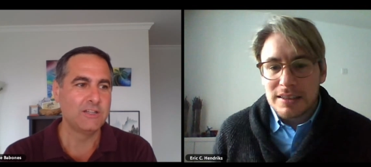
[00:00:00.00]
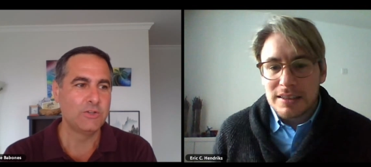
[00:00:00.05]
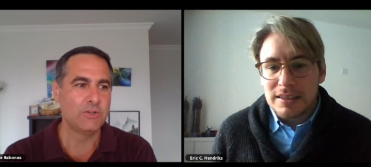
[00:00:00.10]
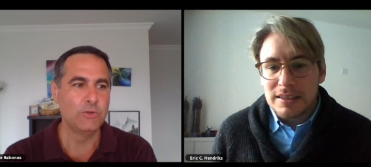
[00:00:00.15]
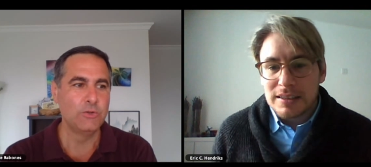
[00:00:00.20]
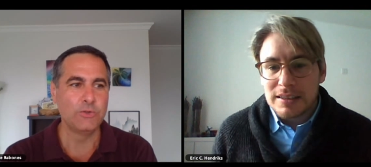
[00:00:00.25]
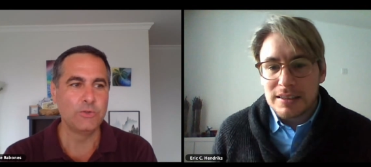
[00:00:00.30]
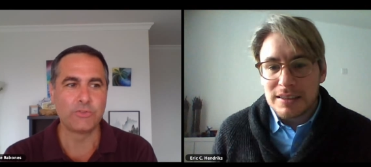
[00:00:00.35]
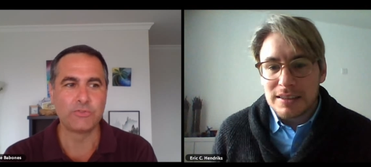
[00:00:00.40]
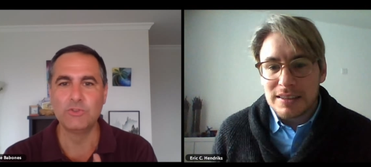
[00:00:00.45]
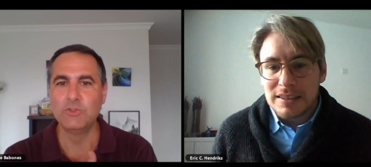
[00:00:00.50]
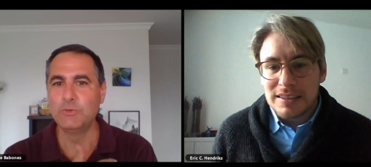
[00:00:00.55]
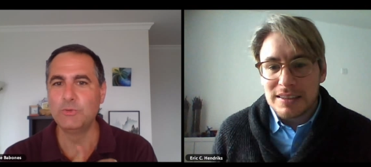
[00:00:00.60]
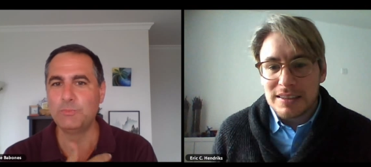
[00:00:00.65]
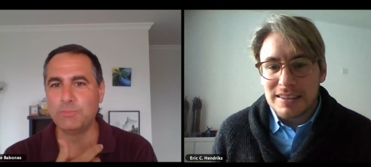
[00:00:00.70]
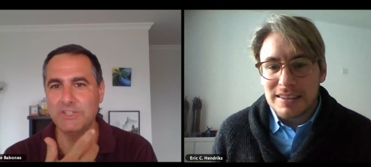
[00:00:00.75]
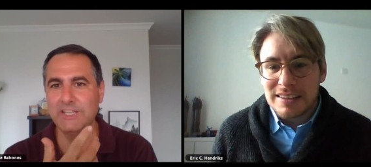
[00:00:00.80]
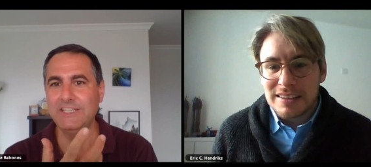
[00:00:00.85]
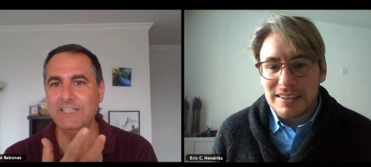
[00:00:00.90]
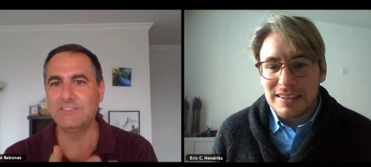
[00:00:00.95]
Speaker 1: who through
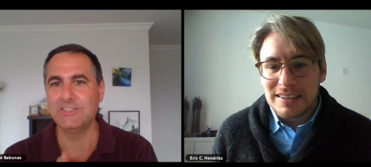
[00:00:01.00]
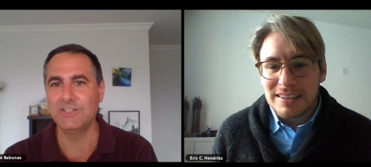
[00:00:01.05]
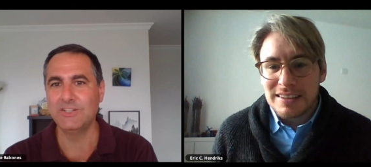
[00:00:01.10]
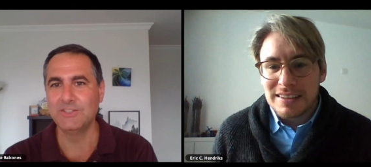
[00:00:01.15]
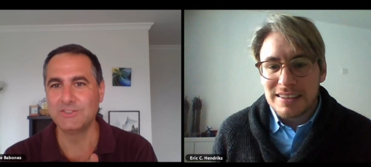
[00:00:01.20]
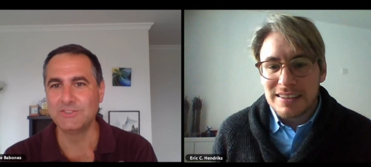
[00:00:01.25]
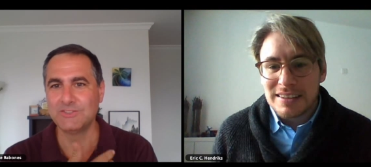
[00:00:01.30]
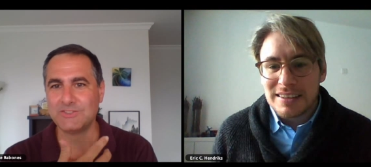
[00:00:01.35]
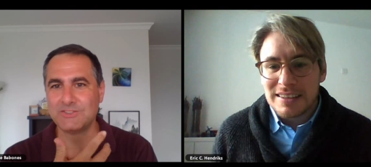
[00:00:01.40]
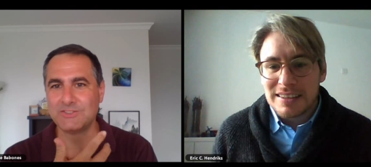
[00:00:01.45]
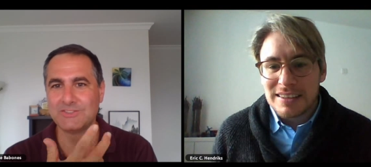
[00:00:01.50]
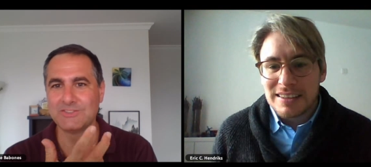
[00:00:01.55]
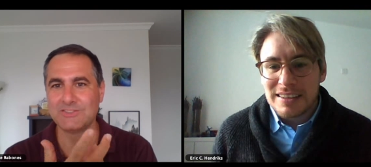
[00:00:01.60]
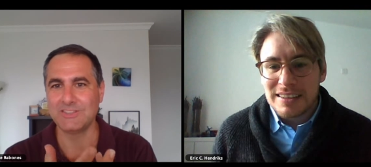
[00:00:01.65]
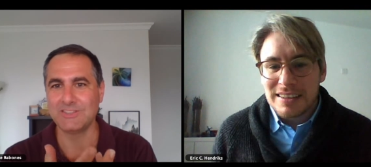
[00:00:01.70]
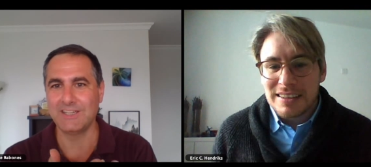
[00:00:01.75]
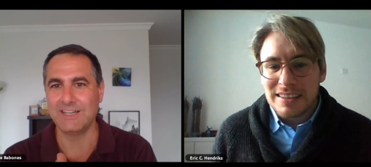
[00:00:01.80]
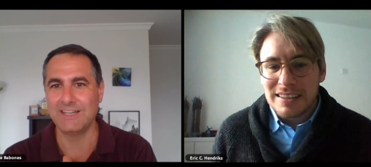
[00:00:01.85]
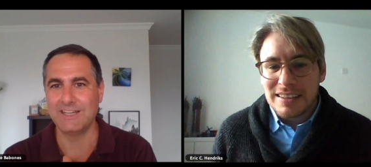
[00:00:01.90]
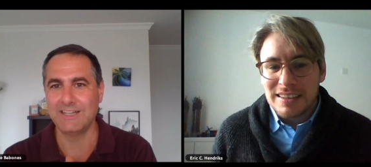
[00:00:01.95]
Plato's
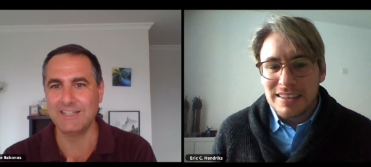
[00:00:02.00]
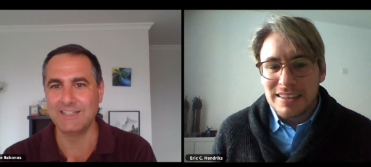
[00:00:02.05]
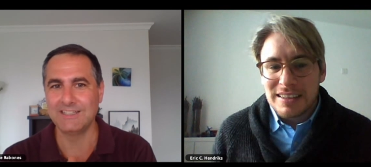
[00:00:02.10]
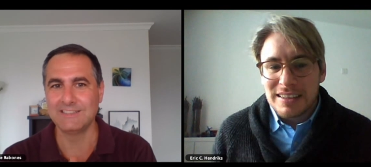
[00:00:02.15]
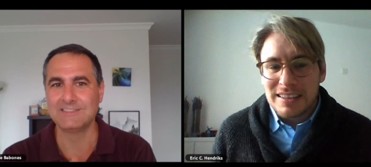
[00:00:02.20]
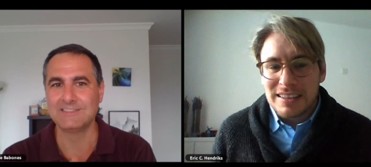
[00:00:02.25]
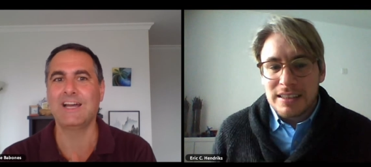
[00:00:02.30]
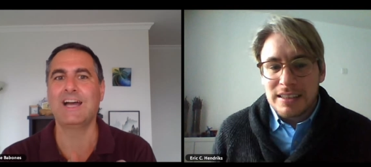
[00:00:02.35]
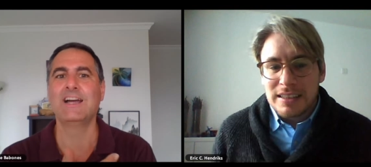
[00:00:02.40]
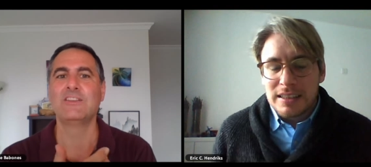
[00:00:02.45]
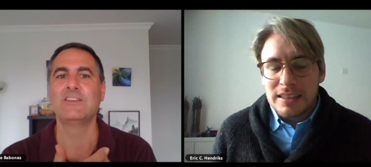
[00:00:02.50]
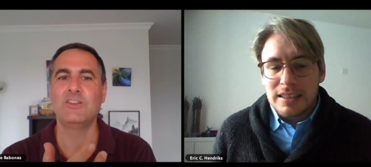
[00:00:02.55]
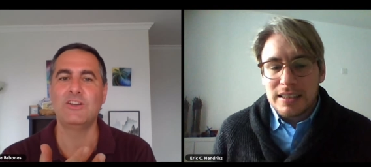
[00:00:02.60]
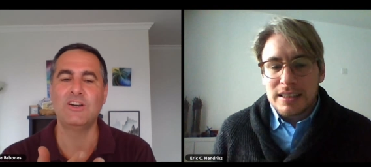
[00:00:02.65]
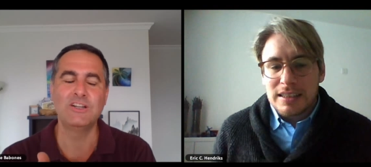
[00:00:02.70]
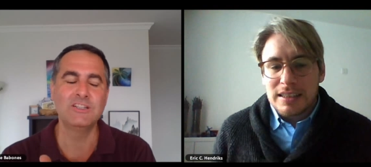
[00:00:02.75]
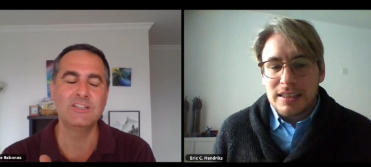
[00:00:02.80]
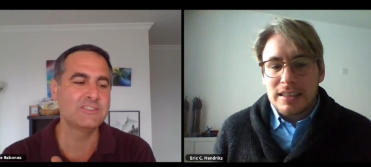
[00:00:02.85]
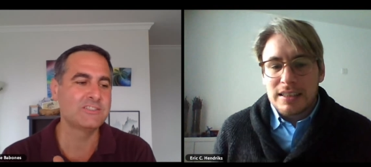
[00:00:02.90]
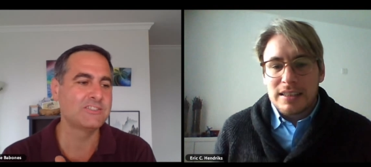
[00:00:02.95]

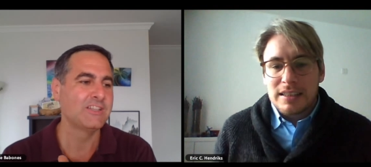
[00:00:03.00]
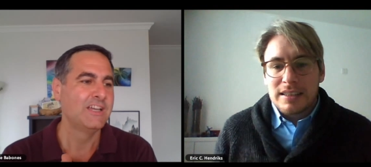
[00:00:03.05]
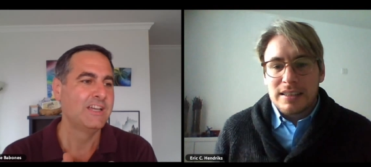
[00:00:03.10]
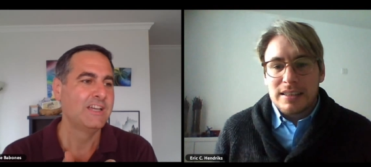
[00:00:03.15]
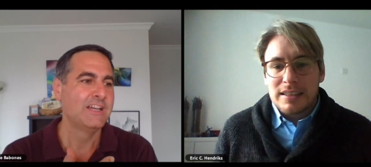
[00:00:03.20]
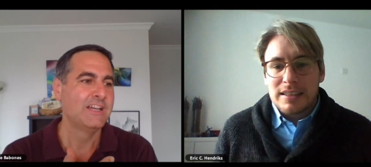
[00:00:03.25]
dialogues